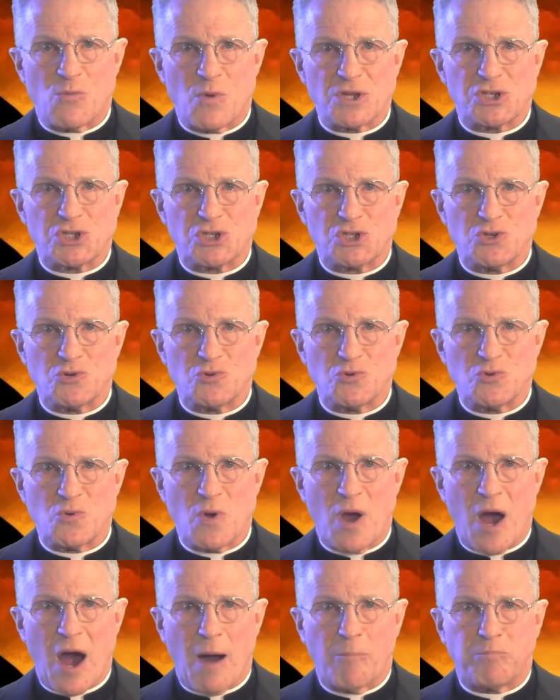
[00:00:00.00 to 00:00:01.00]
wish
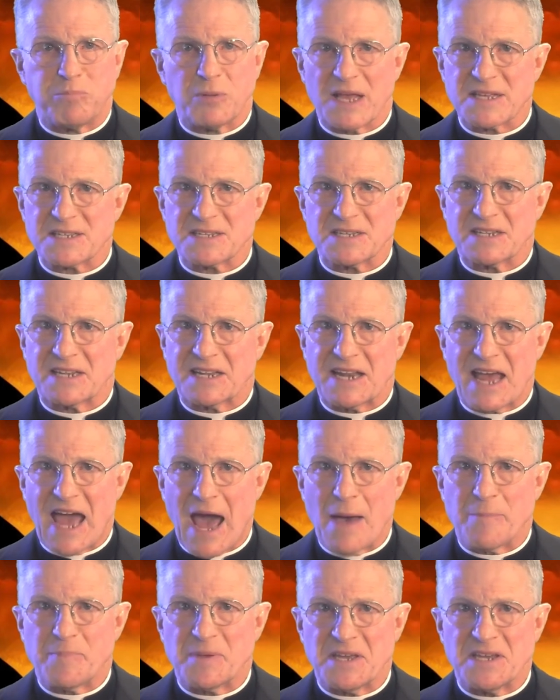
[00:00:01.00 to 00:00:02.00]
you a blessed and
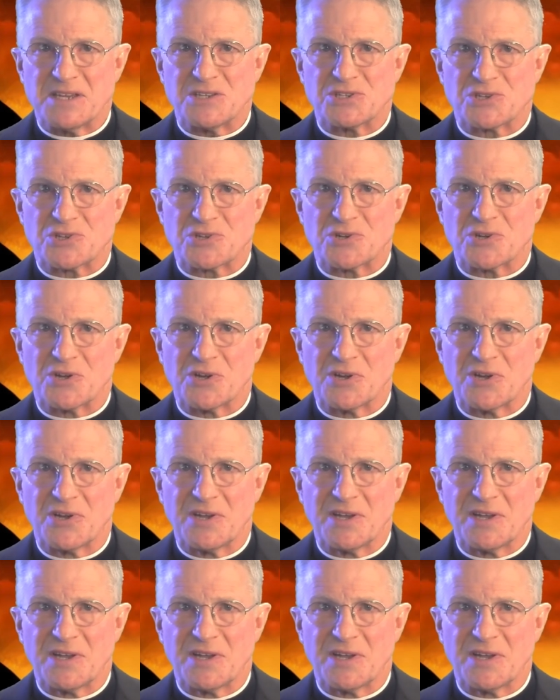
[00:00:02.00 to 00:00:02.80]
happy Easter.